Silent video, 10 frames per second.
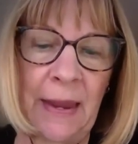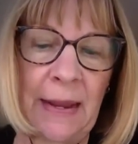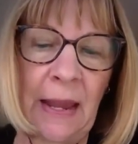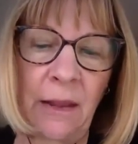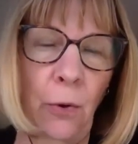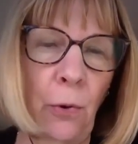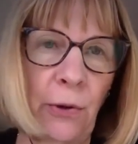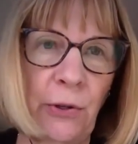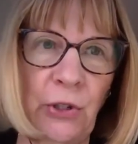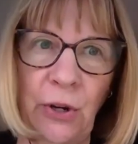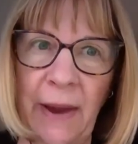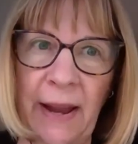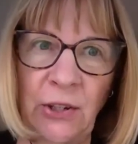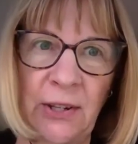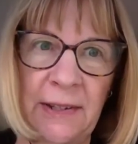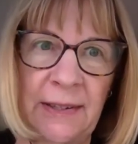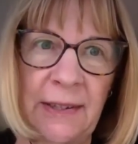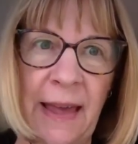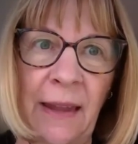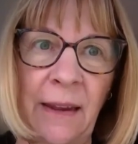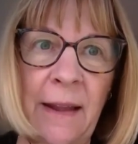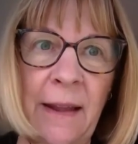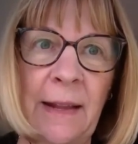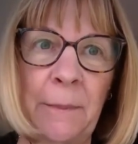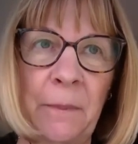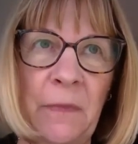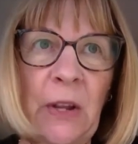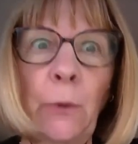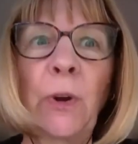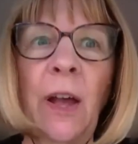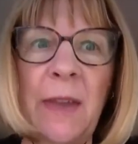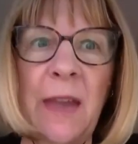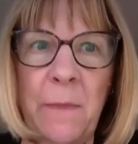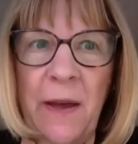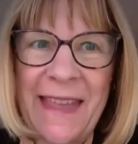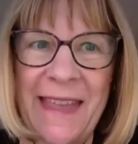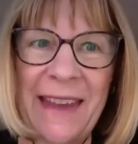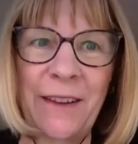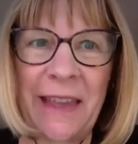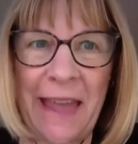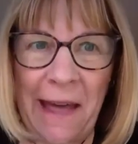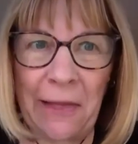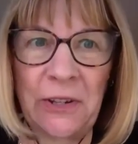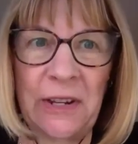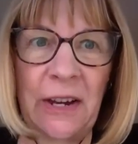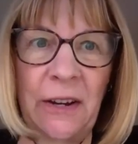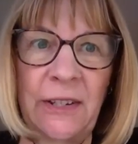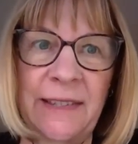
Any other course corrections that, we're coming up on the end of the calendar year.